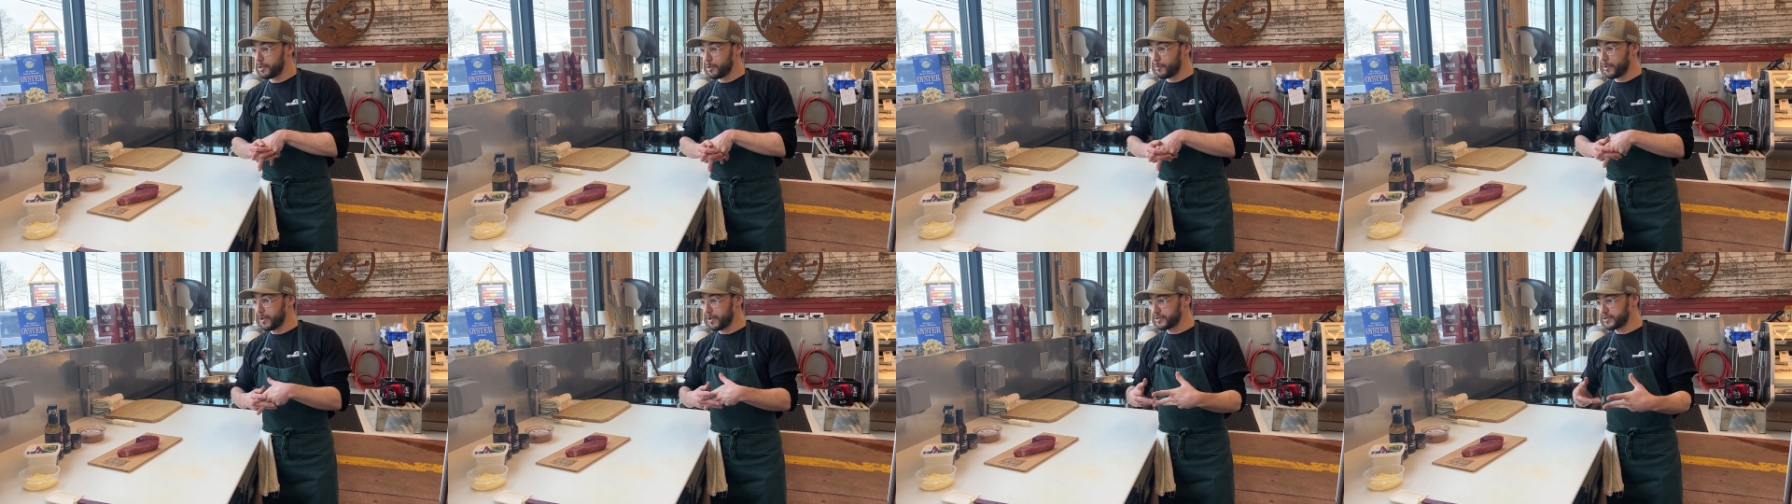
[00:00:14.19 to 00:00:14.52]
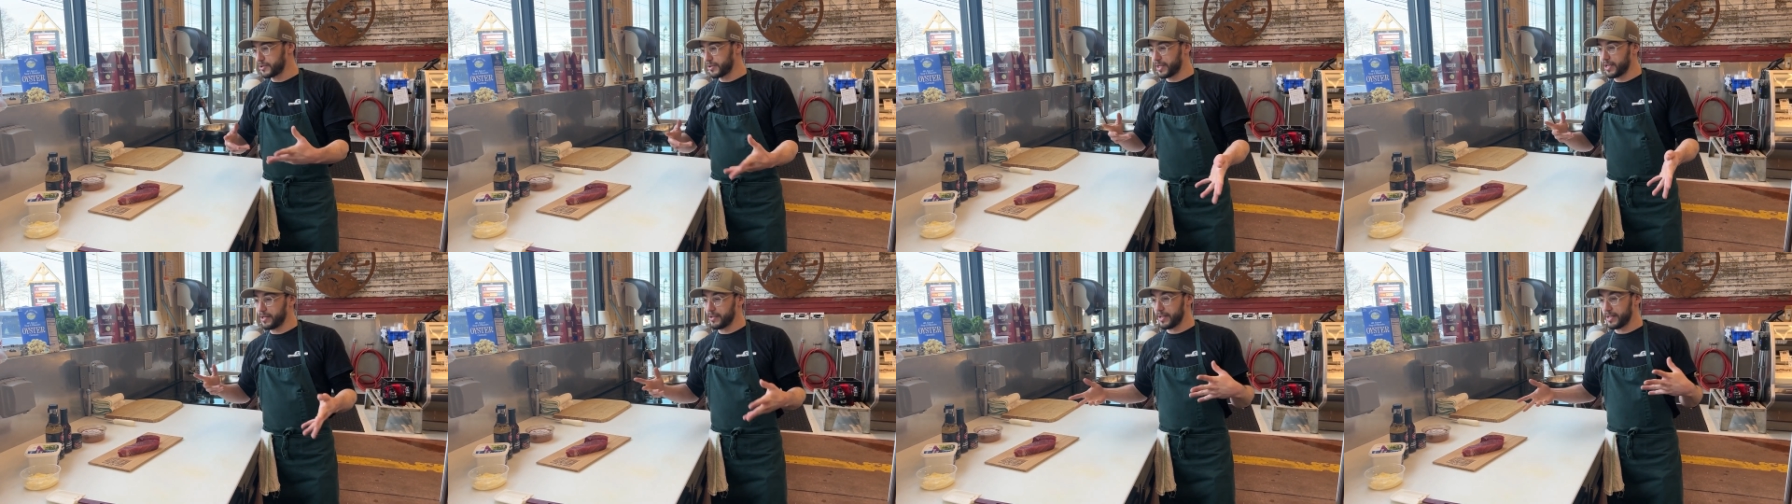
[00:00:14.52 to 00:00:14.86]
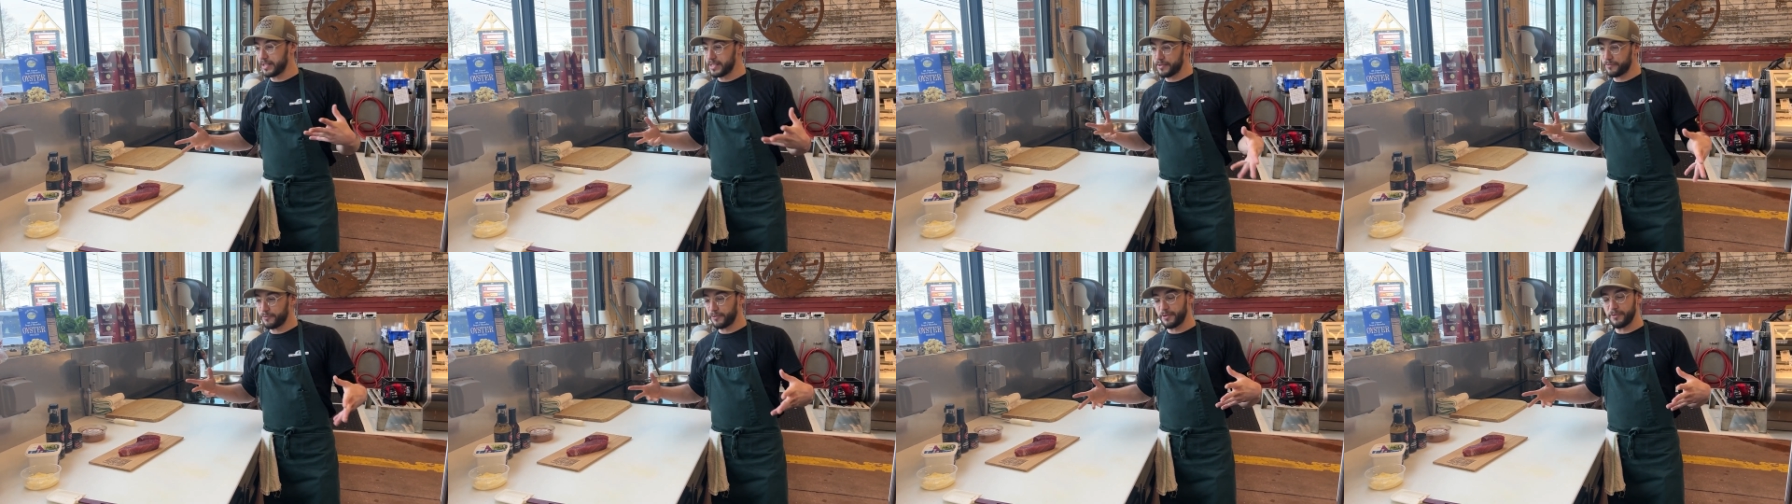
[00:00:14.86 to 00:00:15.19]
We also carry a
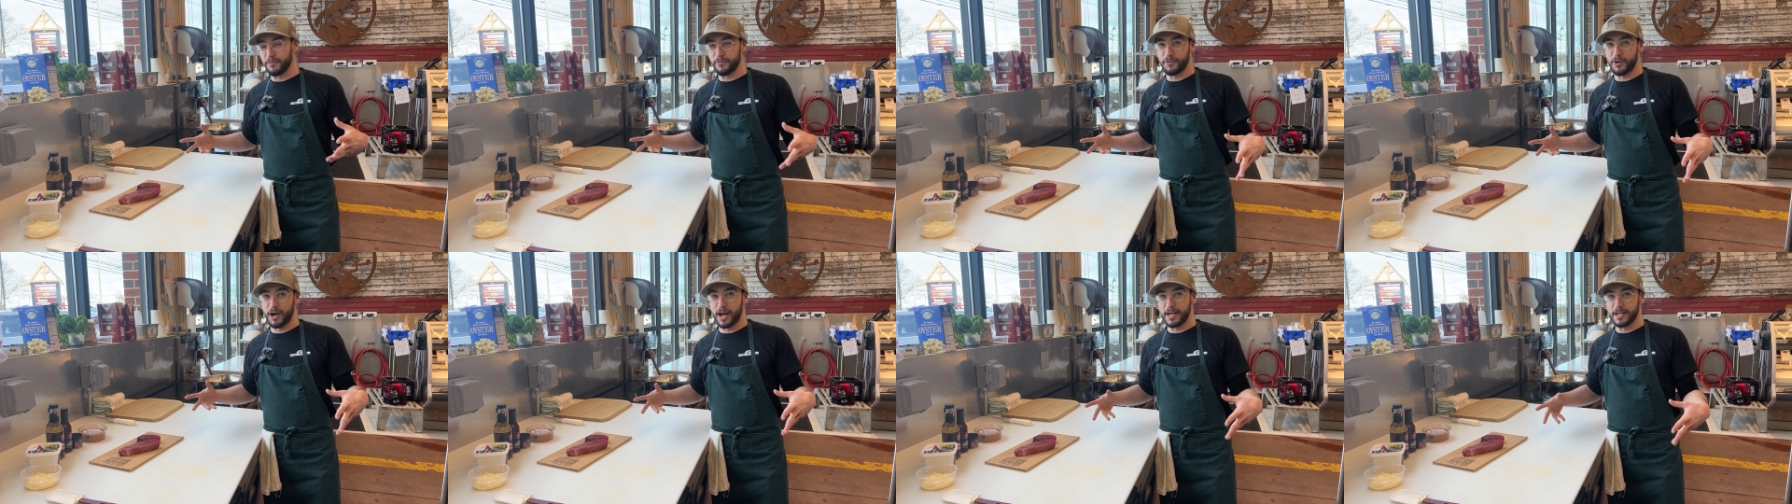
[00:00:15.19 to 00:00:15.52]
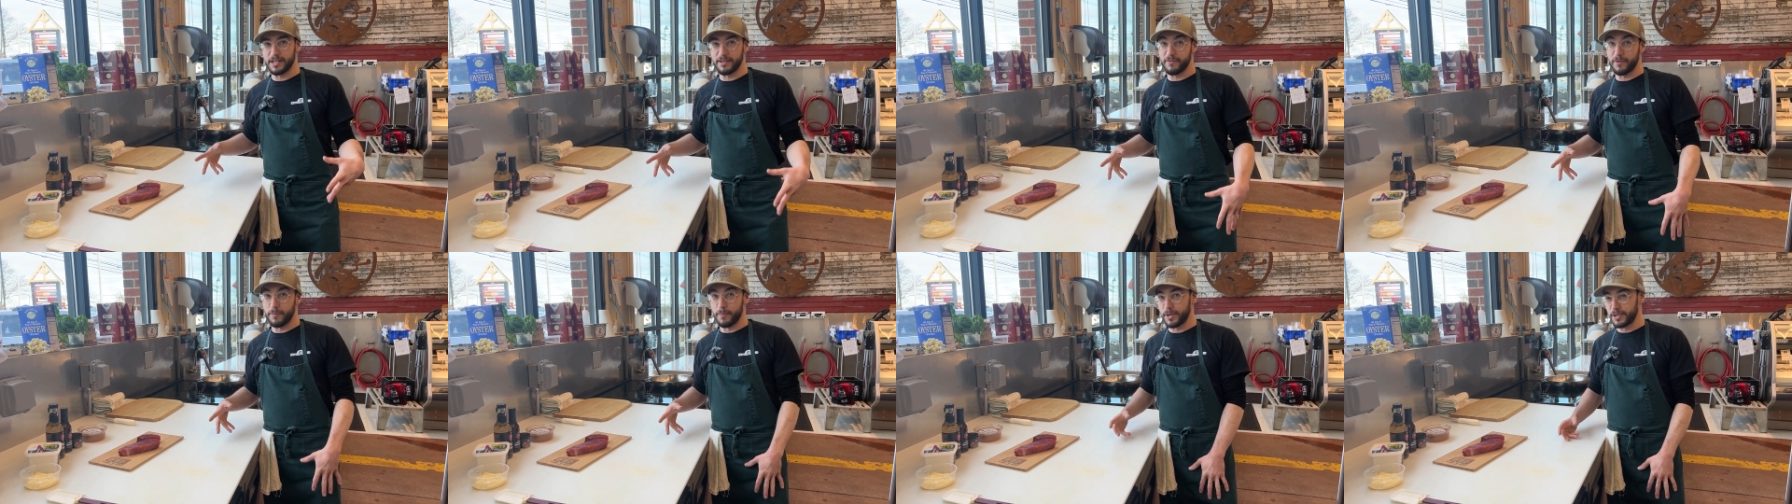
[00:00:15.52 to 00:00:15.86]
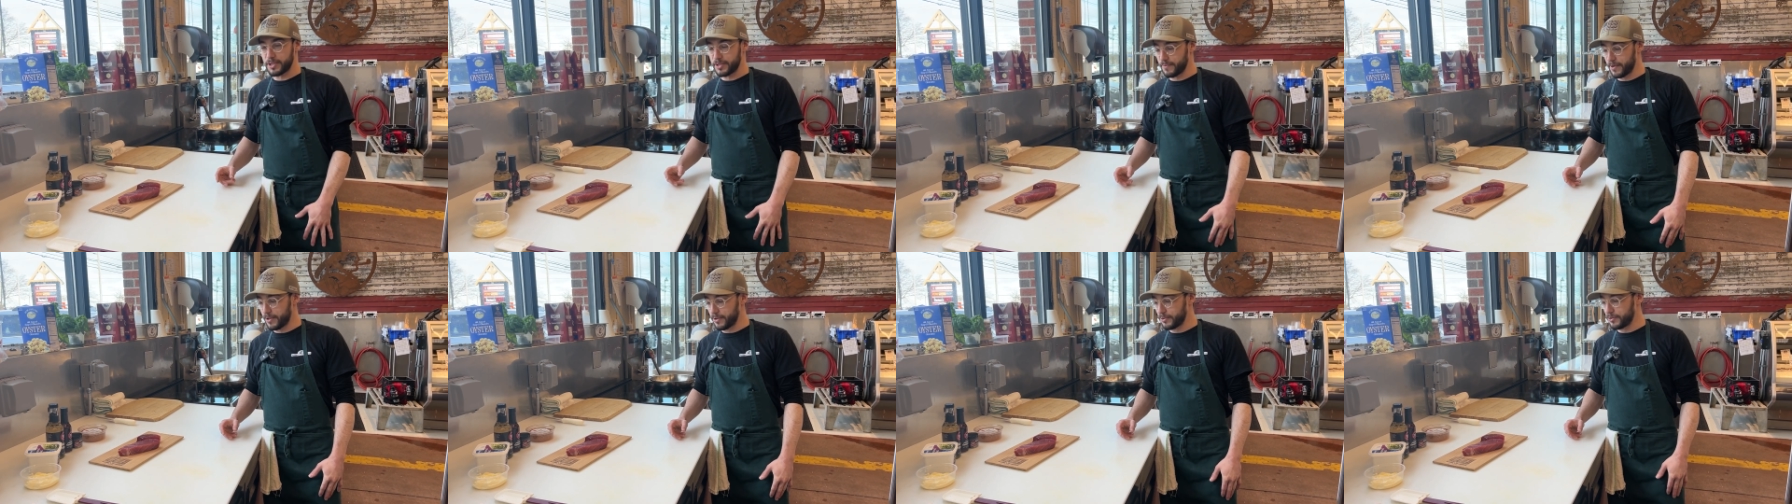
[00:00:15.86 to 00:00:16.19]
different variety of a
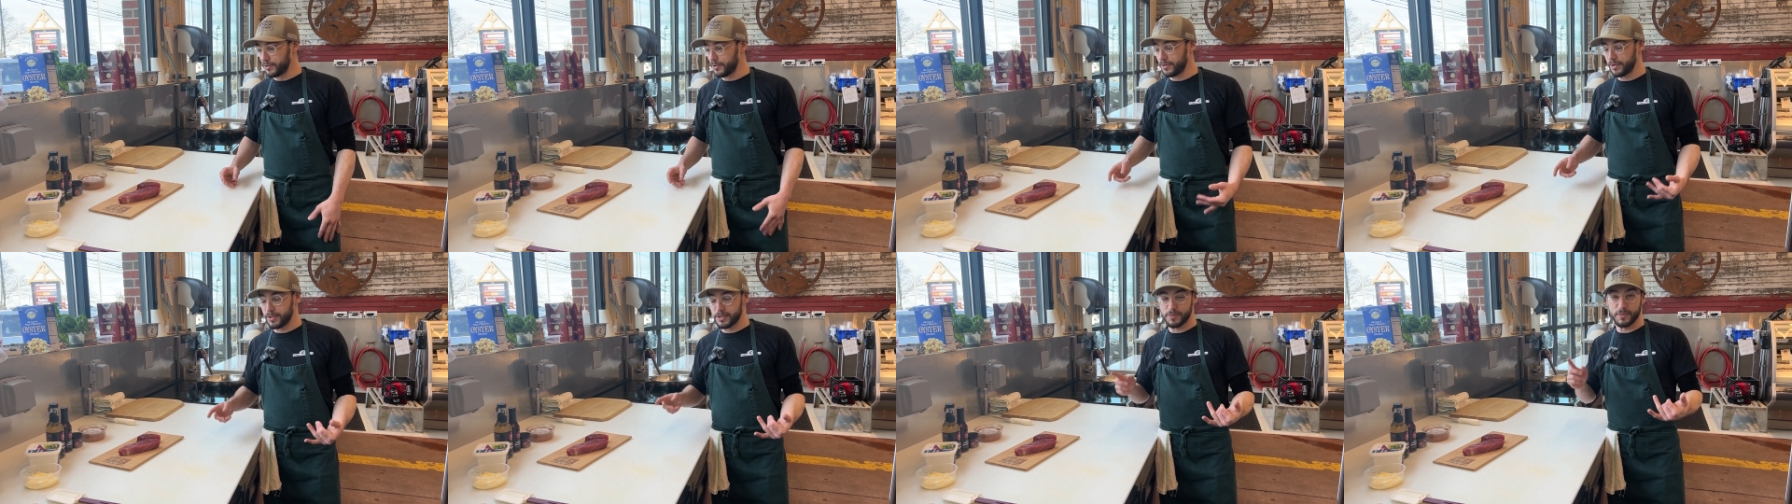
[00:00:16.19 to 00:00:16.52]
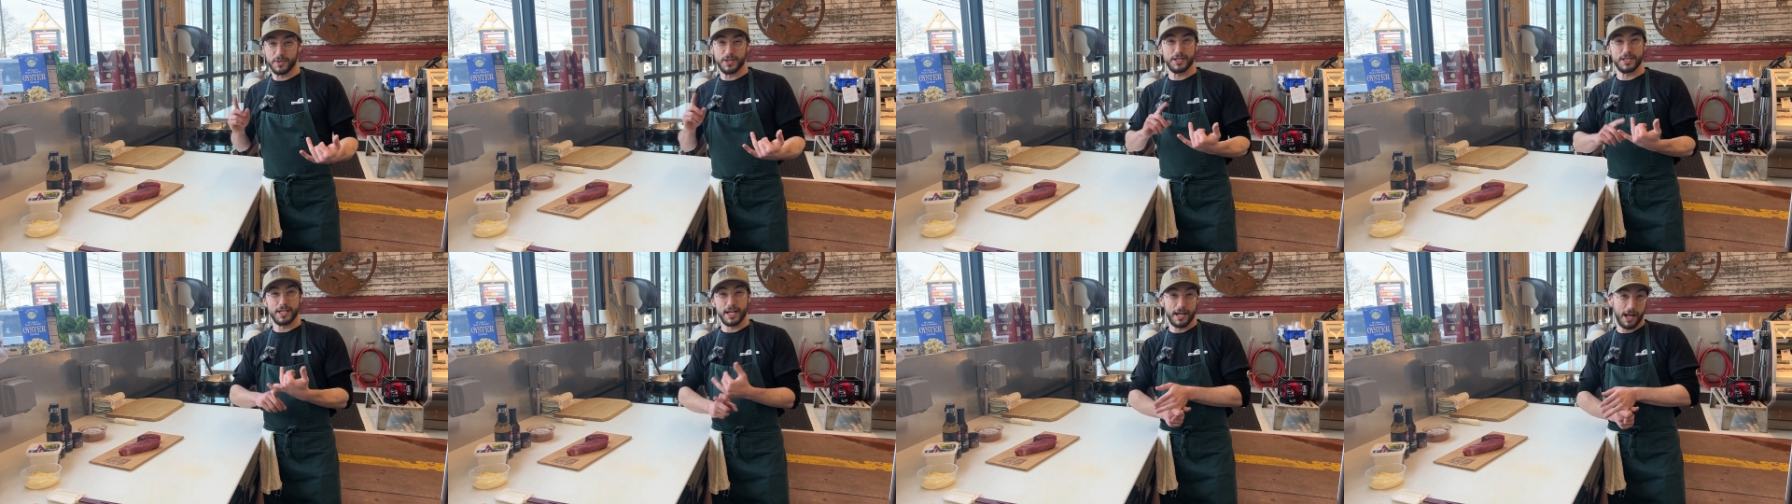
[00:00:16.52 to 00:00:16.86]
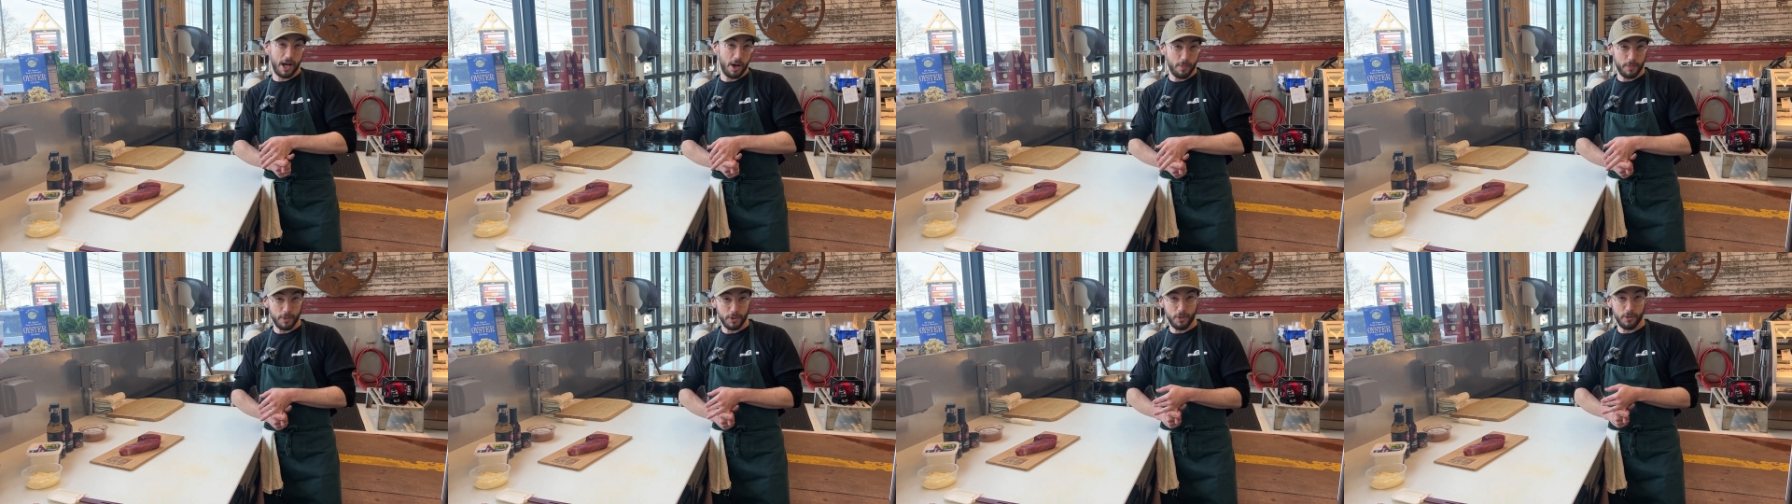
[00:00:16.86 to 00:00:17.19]
bunch of other tunas. We just had
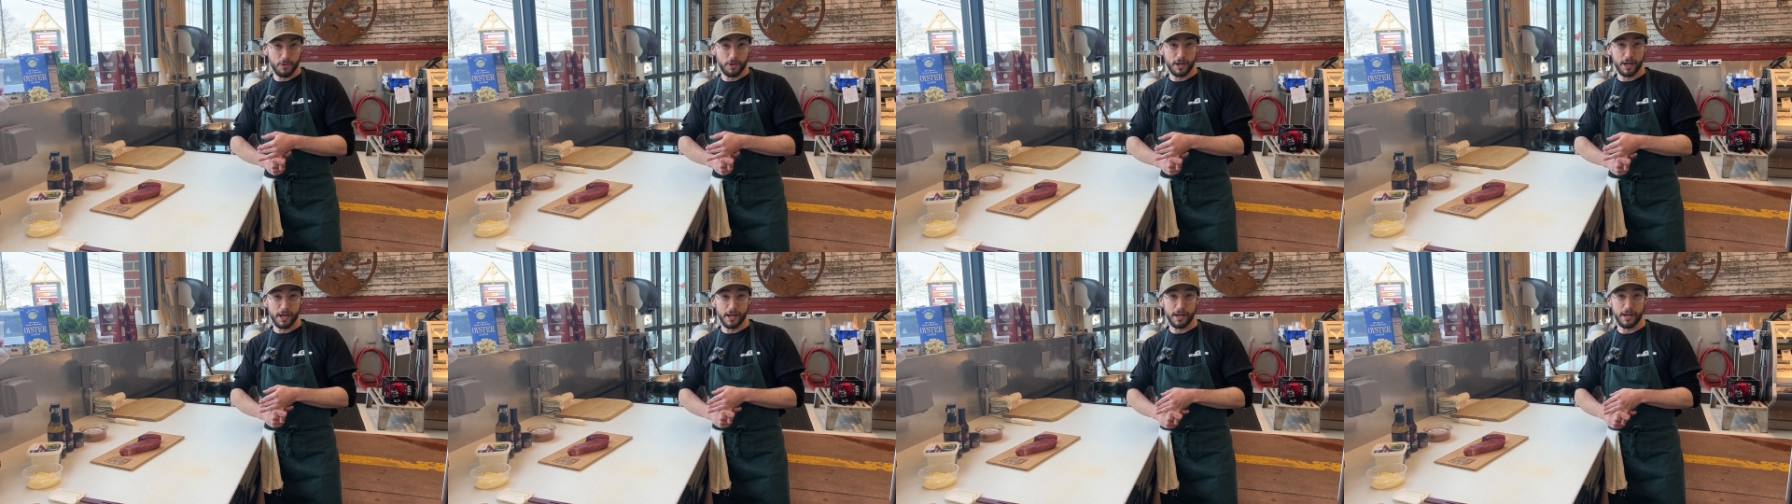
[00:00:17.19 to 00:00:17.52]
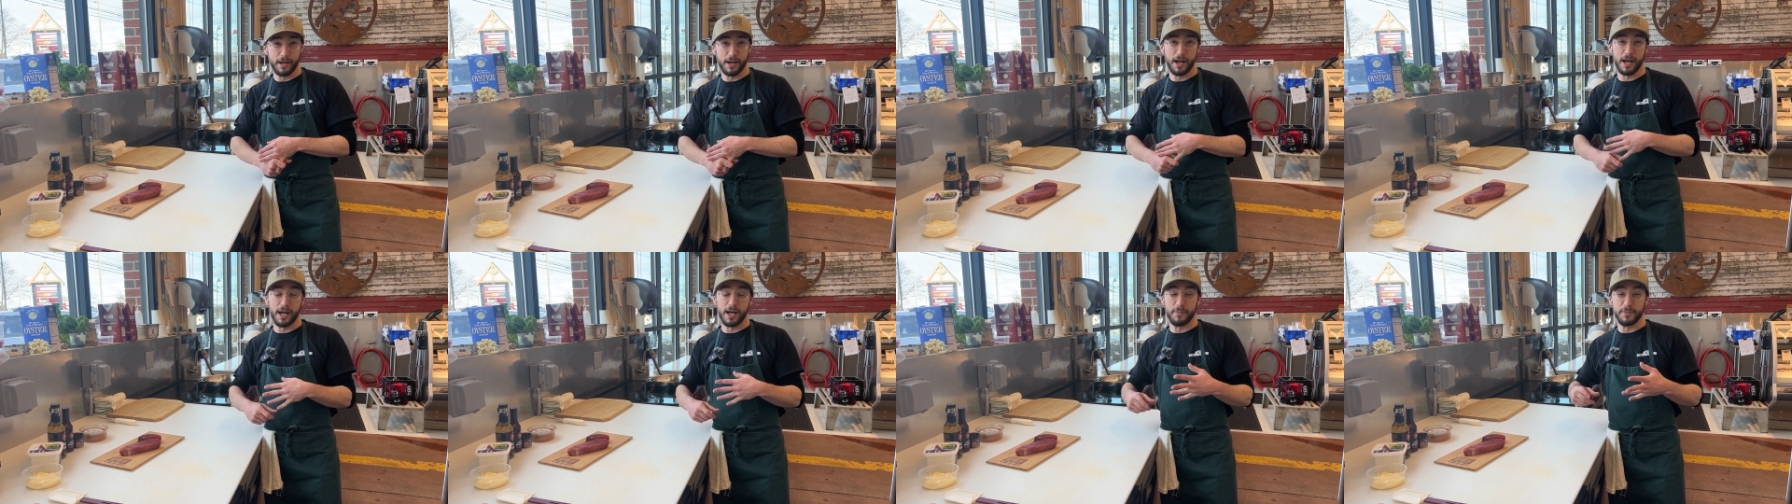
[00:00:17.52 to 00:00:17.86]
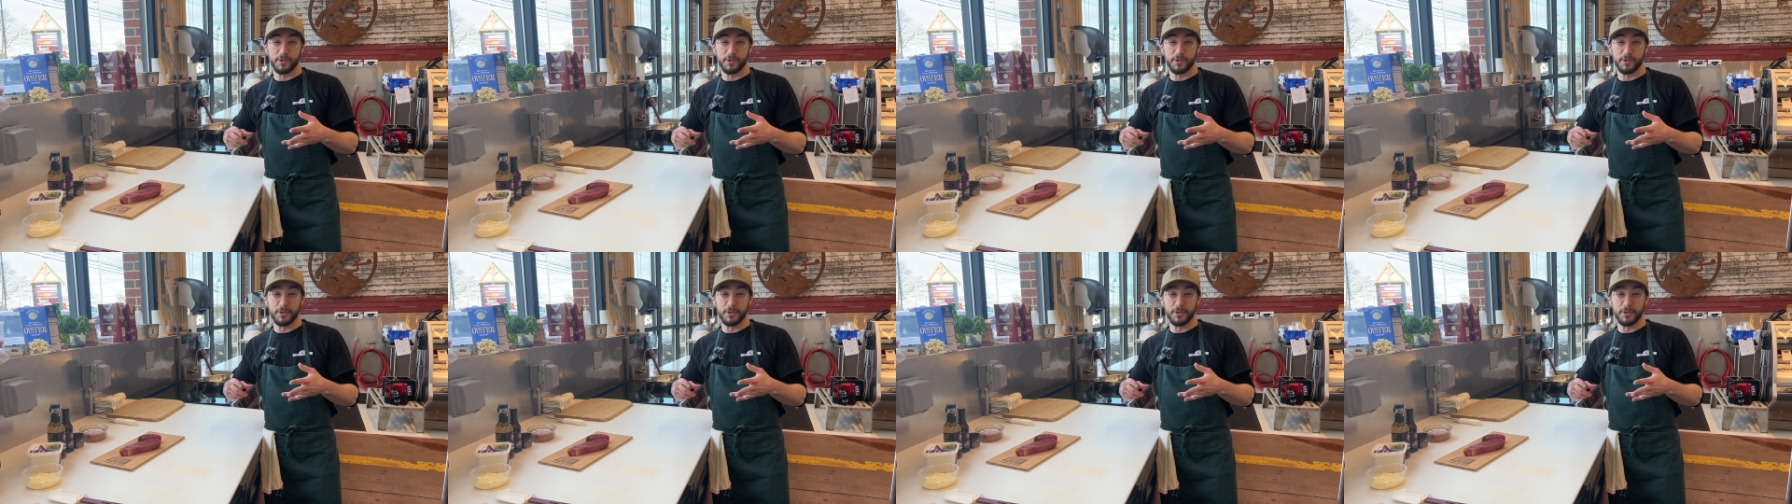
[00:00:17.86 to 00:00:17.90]
albacore in.